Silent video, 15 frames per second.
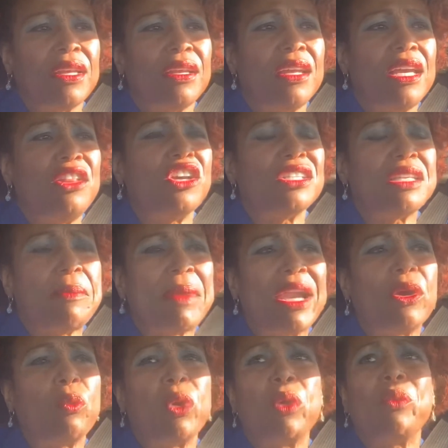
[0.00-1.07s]
It doesn't
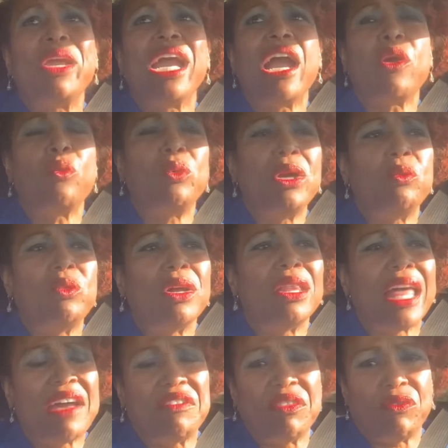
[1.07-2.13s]
matter where we are, we will
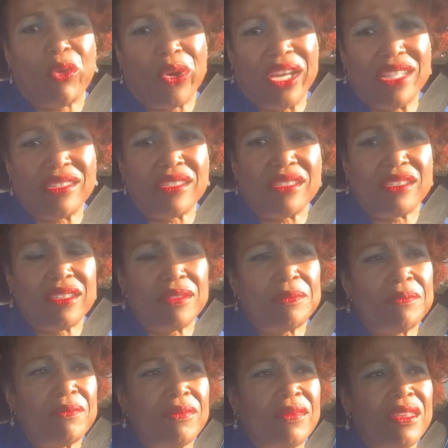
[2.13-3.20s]
have a voice.
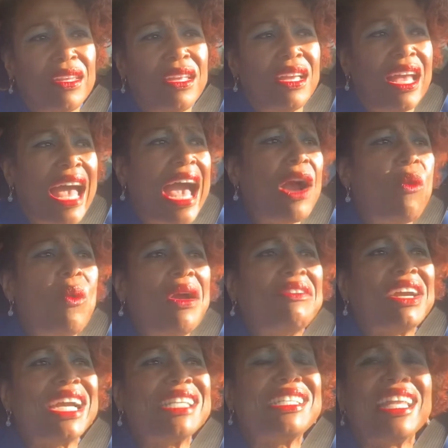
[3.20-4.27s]
And
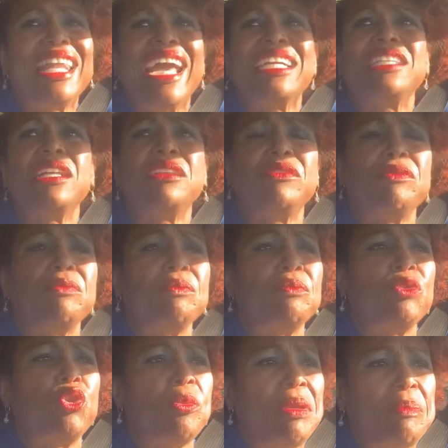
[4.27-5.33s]
whoever gets elected
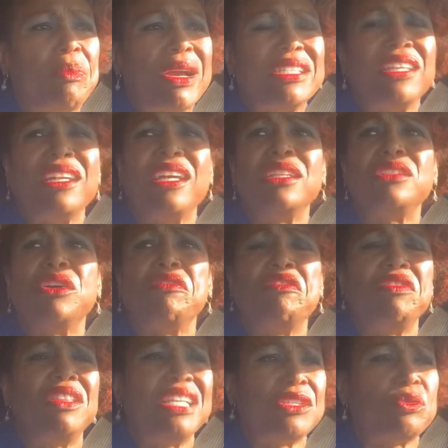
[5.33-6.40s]
to be president
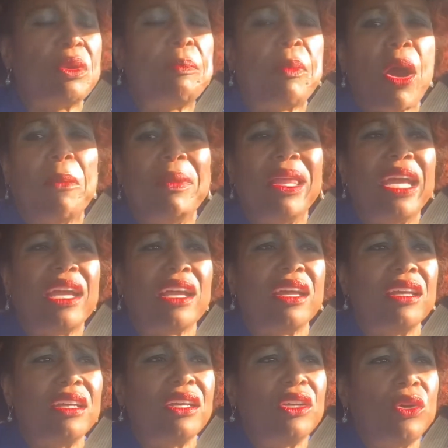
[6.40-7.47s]
of this republic
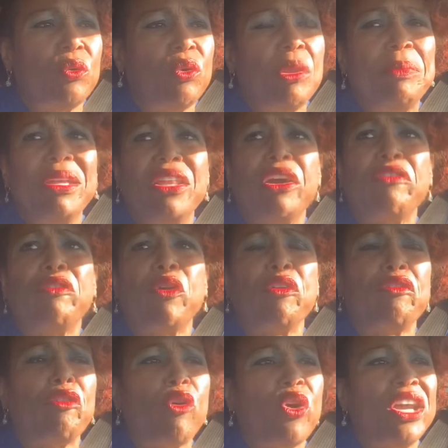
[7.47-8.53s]
will be there for
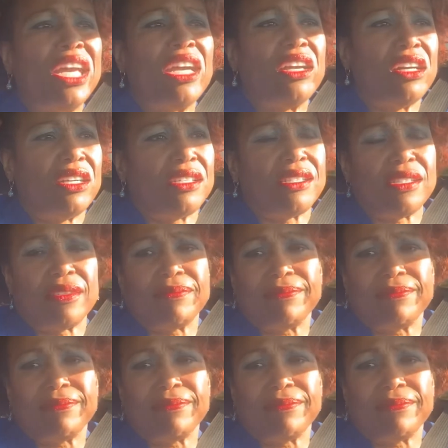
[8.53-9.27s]
4 years.